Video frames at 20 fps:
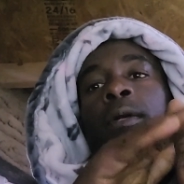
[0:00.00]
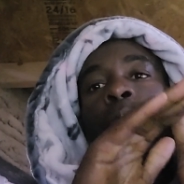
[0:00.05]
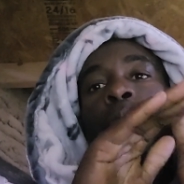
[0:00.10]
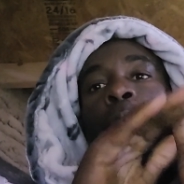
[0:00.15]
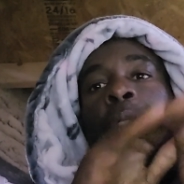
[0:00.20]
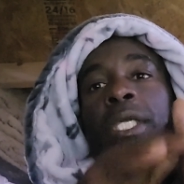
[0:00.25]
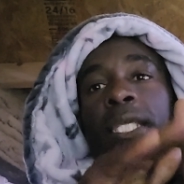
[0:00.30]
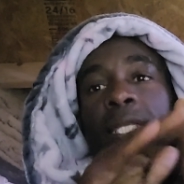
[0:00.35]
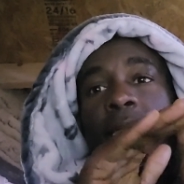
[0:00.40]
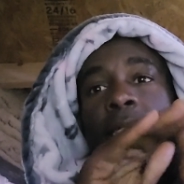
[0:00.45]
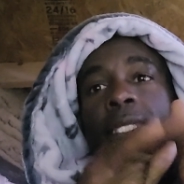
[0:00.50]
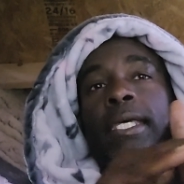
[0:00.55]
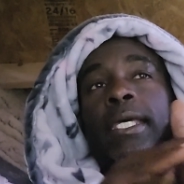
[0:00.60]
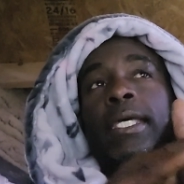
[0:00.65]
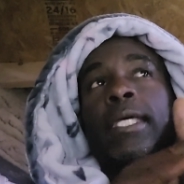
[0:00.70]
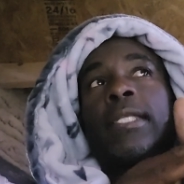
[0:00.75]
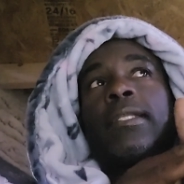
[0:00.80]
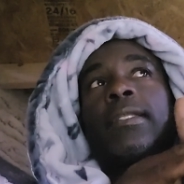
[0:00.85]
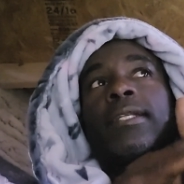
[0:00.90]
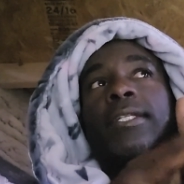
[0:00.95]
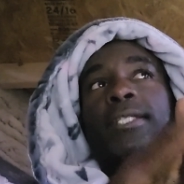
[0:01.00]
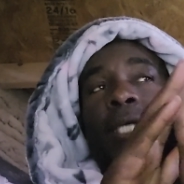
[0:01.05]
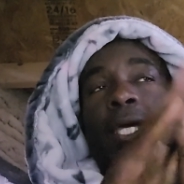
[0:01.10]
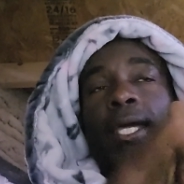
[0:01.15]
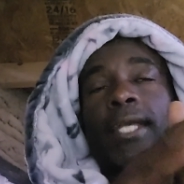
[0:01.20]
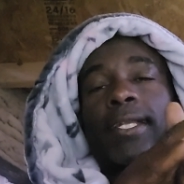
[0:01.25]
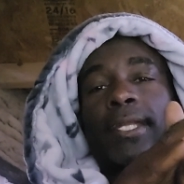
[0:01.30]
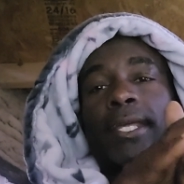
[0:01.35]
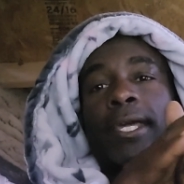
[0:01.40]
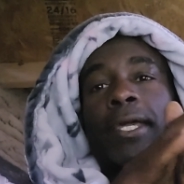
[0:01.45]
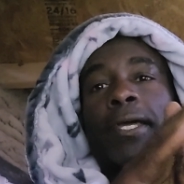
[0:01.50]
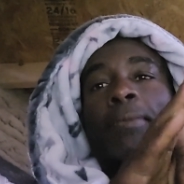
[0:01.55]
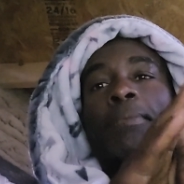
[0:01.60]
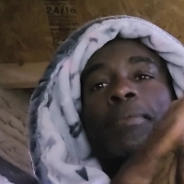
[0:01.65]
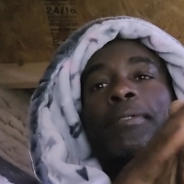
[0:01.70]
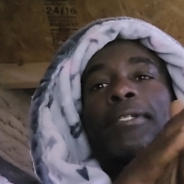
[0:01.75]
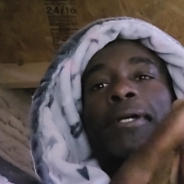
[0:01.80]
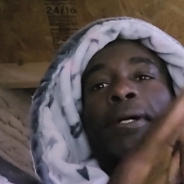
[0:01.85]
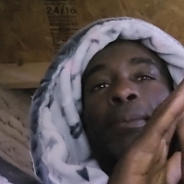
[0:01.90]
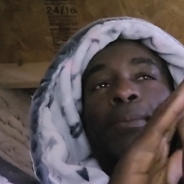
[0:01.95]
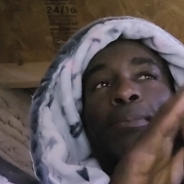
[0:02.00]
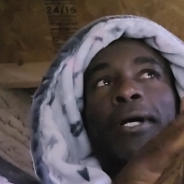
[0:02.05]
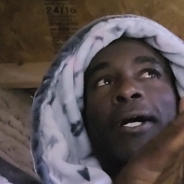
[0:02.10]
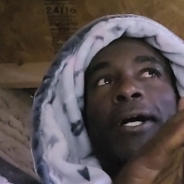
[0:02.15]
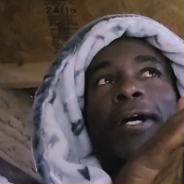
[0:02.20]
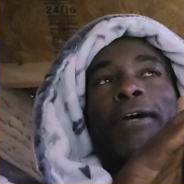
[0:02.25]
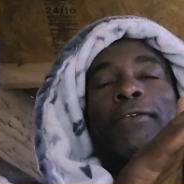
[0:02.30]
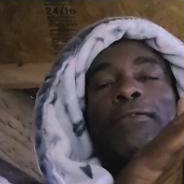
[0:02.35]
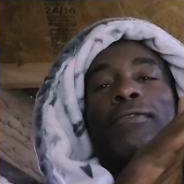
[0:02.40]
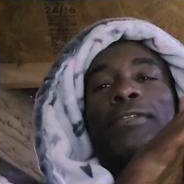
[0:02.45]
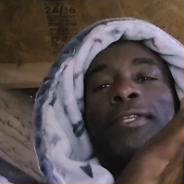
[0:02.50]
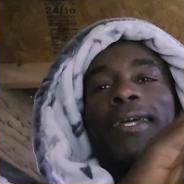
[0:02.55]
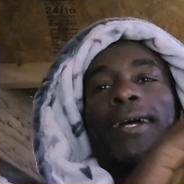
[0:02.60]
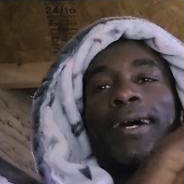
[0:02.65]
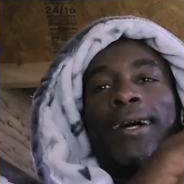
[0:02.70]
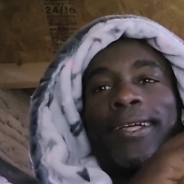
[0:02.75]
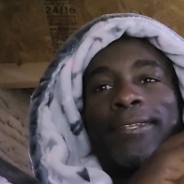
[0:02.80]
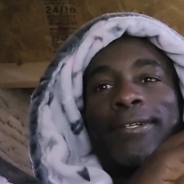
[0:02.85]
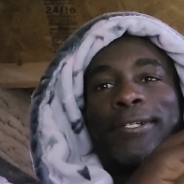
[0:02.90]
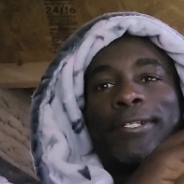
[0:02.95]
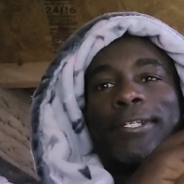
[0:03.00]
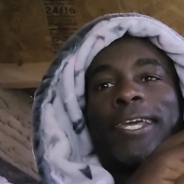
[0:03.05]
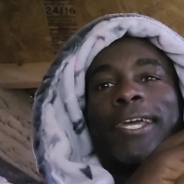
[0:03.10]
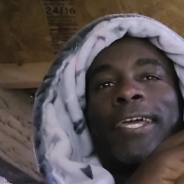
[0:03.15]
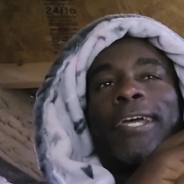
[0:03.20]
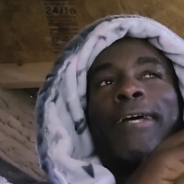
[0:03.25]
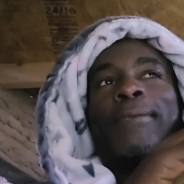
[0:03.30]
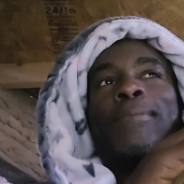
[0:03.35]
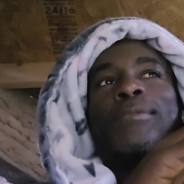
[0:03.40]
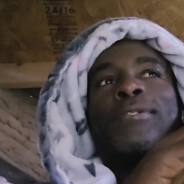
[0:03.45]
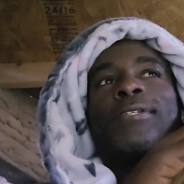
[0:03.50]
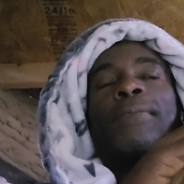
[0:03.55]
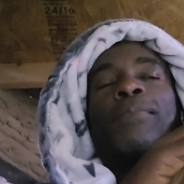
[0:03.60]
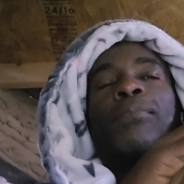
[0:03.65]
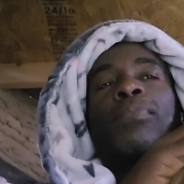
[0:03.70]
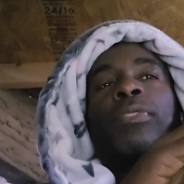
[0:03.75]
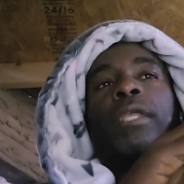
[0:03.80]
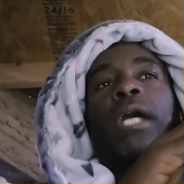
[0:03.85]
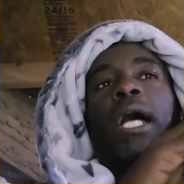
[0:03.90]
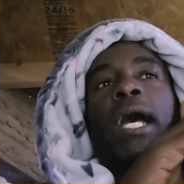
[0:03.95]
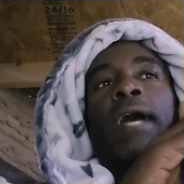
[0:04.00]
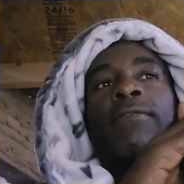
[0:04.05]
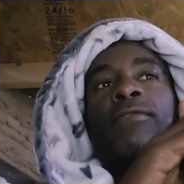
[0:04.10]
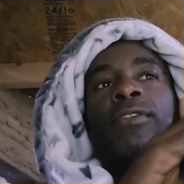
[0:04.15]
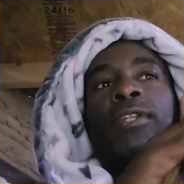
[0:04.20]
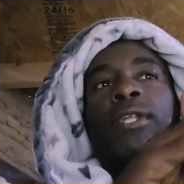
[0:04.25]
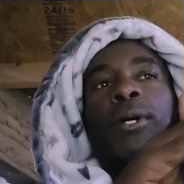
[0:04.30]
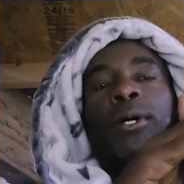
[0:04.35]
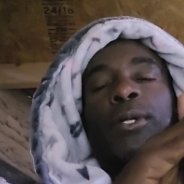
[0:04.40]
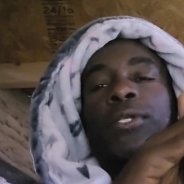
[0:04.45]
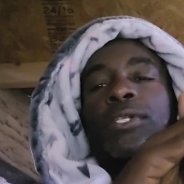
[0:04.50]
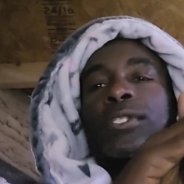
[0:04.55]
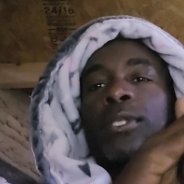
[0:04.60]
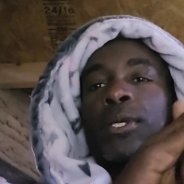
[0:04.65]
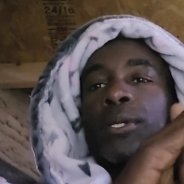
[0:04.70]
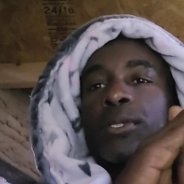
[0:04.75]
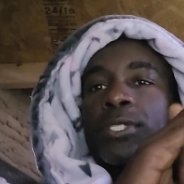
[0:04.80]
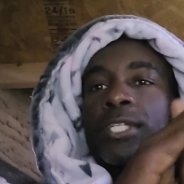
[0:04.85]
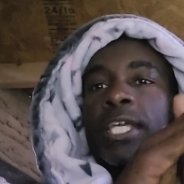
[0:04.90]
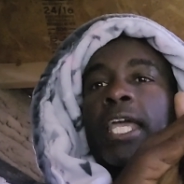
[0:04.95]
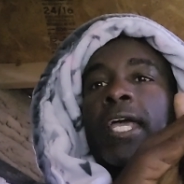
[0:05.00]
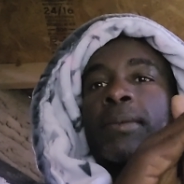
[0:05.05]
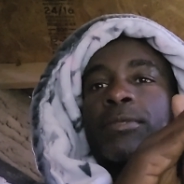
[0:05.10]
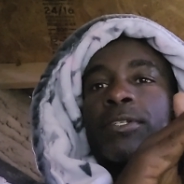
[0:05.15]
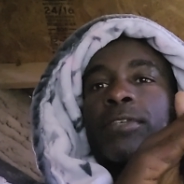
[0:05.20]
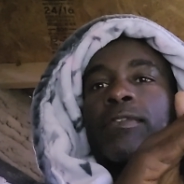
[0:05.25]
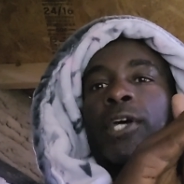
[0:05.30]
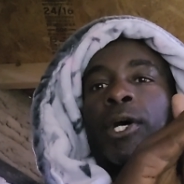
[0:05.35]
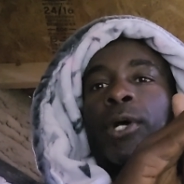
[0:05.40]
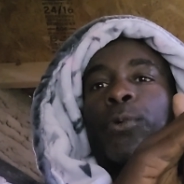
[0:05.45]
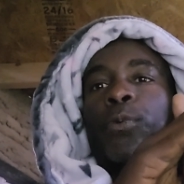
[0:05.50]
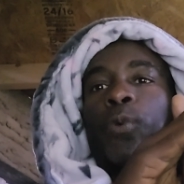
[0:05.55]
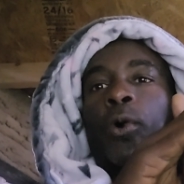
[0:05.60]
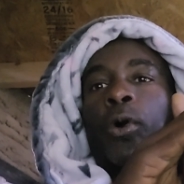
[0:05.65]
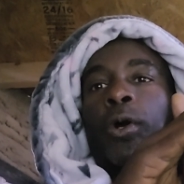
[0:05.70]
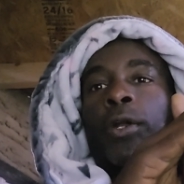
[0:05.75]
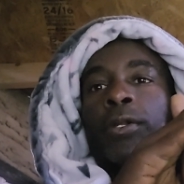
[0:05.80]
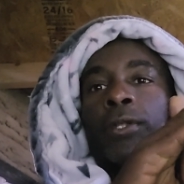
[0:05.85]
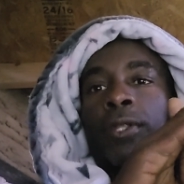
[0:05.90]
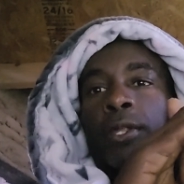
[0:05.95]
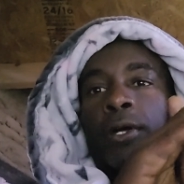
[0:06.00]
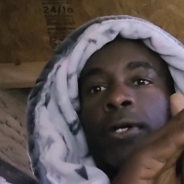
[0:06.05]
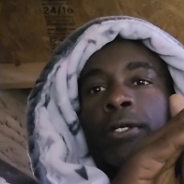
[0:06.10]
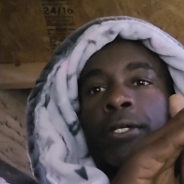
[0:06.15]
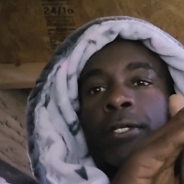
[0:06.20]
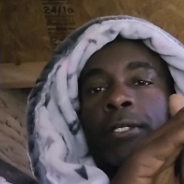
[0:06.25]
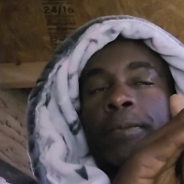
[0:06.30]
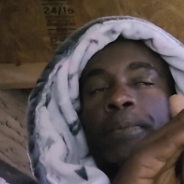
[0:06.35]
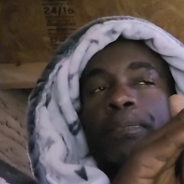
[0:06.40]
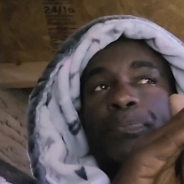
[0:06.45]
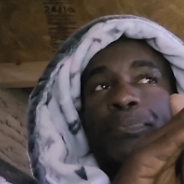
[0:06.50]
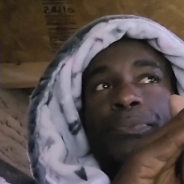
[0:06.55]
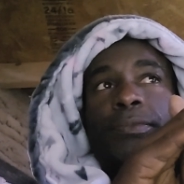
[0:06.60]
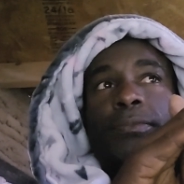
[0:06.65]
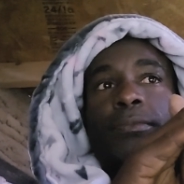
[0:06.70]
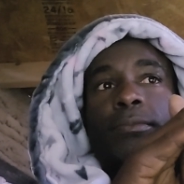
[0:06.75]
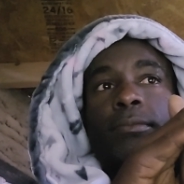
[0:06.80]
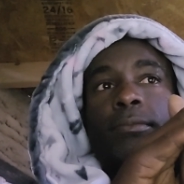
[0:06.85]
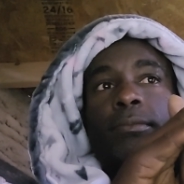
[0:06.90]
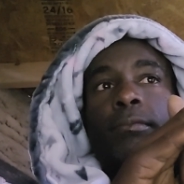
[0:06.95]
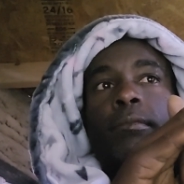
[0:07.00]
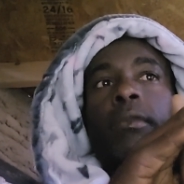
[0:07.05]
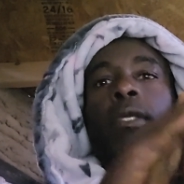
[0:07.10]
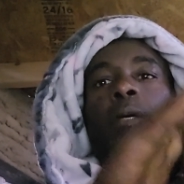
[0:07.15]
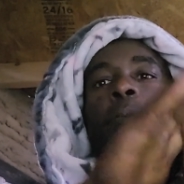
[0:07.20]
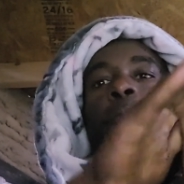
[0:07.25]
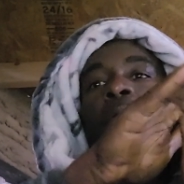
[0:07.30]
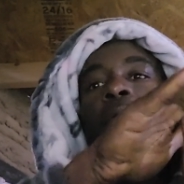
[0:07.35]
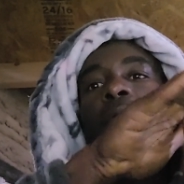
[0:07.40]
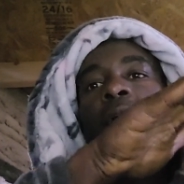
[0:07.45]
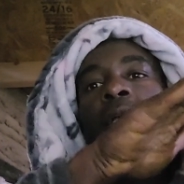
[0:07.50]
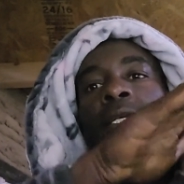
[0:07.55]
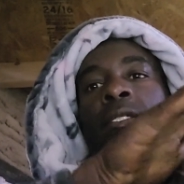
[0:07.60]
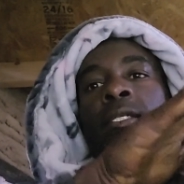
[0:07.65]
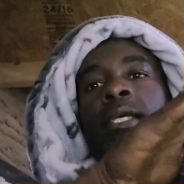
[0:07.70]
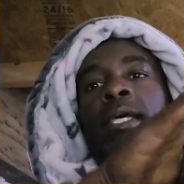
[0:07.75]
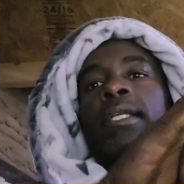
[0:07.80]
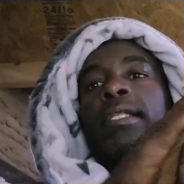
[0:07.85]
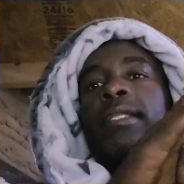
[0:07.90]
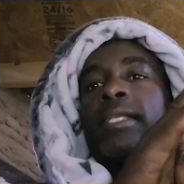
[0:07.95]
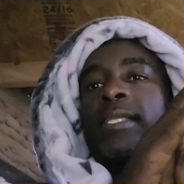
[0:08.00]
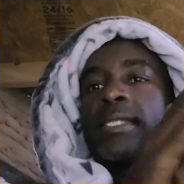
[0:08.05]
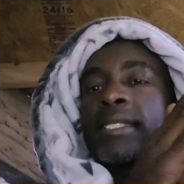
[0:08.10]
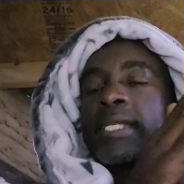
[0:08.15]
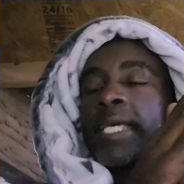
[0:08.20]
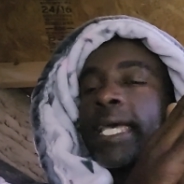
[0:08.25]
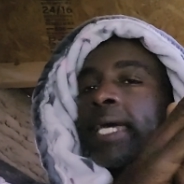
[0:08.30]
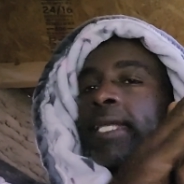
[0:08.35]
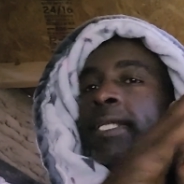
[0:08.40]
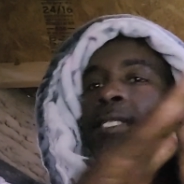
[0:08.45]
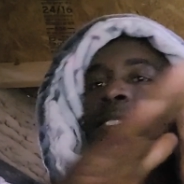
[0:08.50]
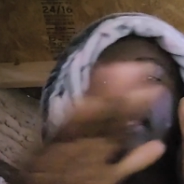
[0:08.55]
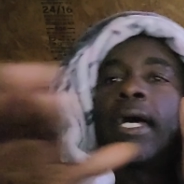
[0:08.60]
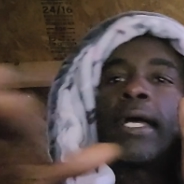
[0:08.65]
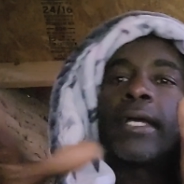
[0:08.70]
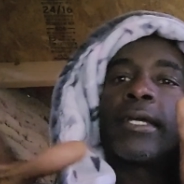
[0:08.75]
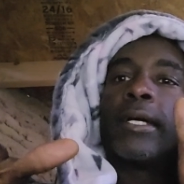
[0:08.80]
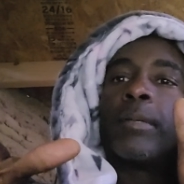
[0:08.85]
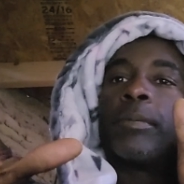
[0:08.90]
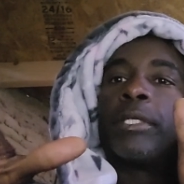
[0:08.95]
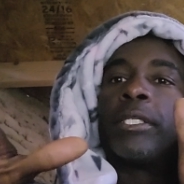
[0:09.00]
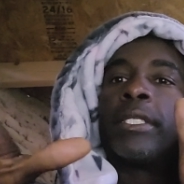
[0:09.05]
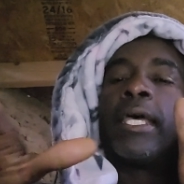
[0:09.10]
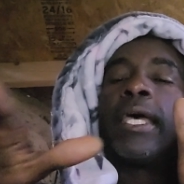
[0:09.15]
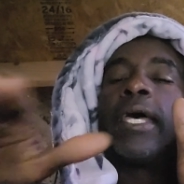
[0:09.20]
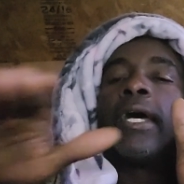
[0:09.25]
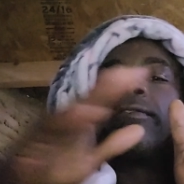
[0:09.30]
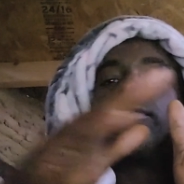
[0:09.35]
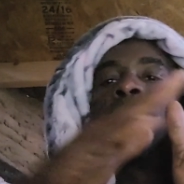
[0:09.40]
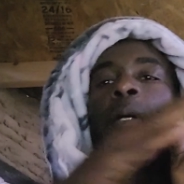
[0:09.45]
we did the check dams above the other dams, I've noticed those dams have held water longer because the sand is not coming down.